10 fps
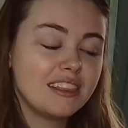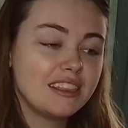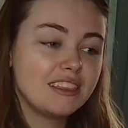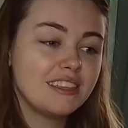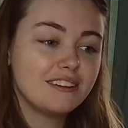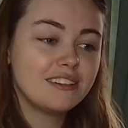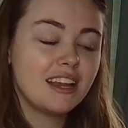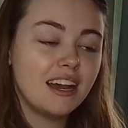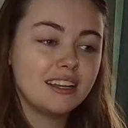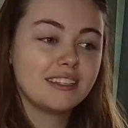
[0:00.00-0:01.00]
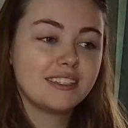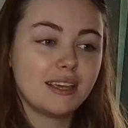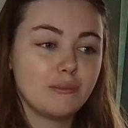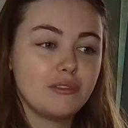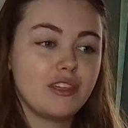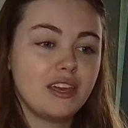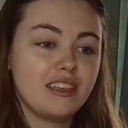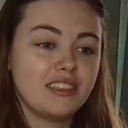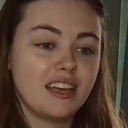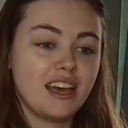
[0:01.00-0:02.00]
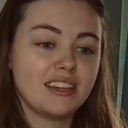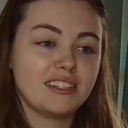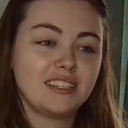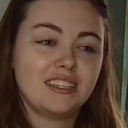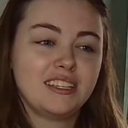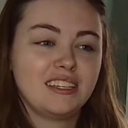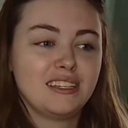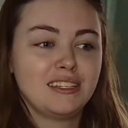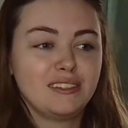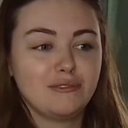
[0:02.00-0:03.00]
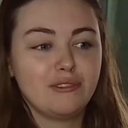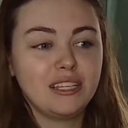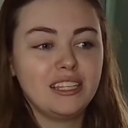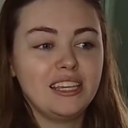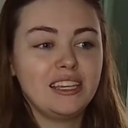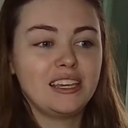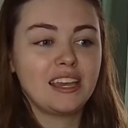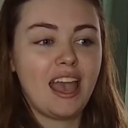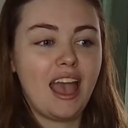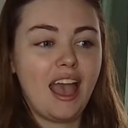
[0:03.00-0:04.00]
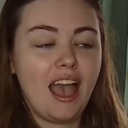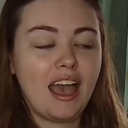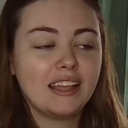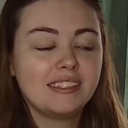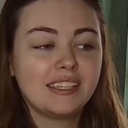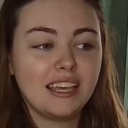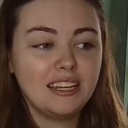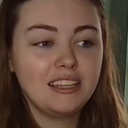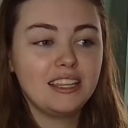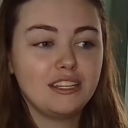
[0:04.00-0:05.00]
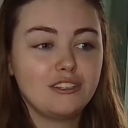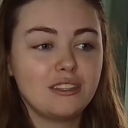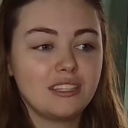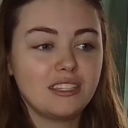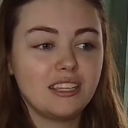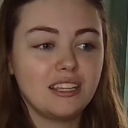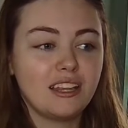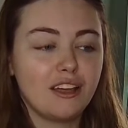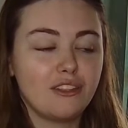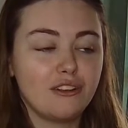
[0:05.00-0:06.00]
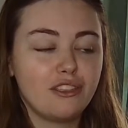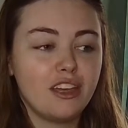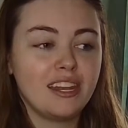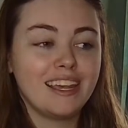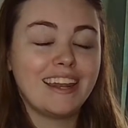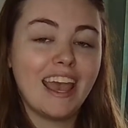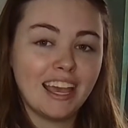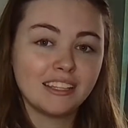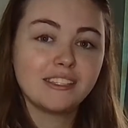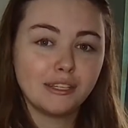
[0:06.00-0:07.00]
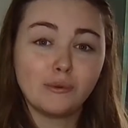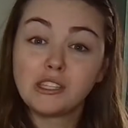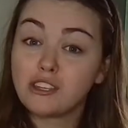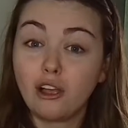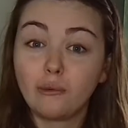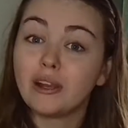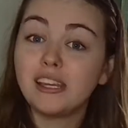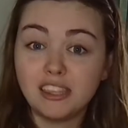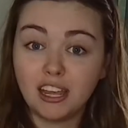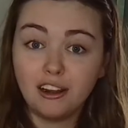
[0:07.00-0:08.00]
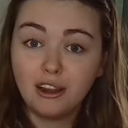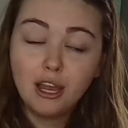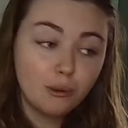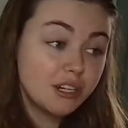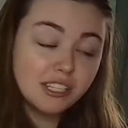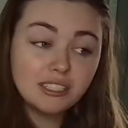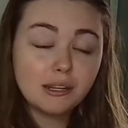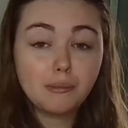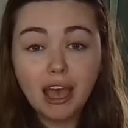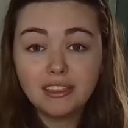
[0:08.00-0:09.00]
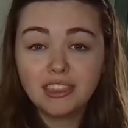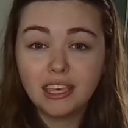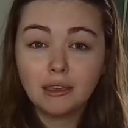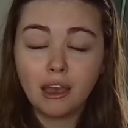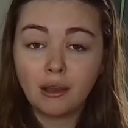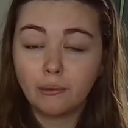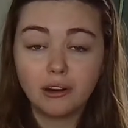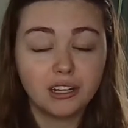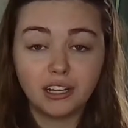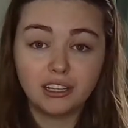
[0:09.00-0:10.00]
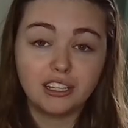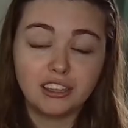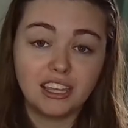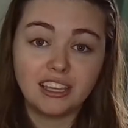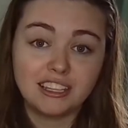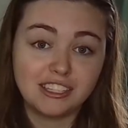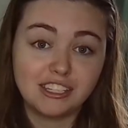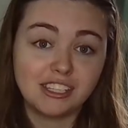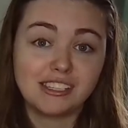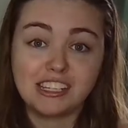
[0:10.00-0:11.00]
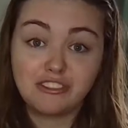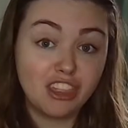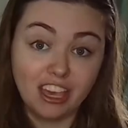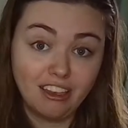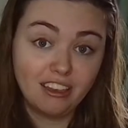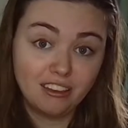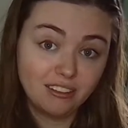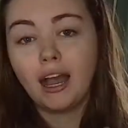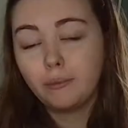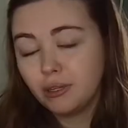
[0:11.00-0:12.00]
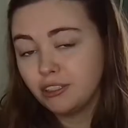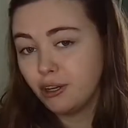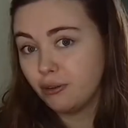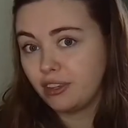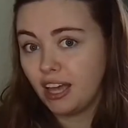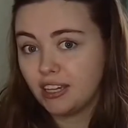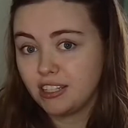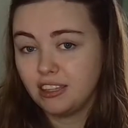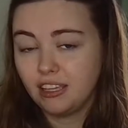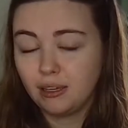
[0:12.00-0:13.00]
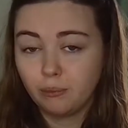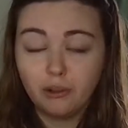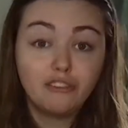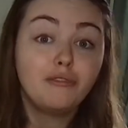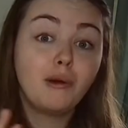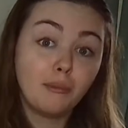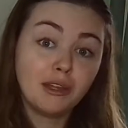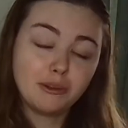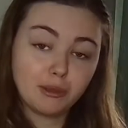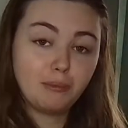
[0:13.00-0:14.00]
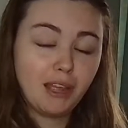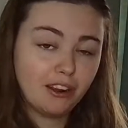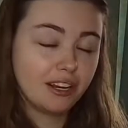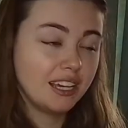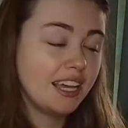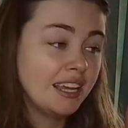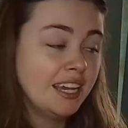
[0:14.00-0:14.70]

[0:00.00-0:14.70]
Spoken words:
they're not something that really adds anything to the scene other than enhancing what's already there, which isn't a bad thing or a good thing, it's just a thing. I will note that the wolf moment with Perrin, again,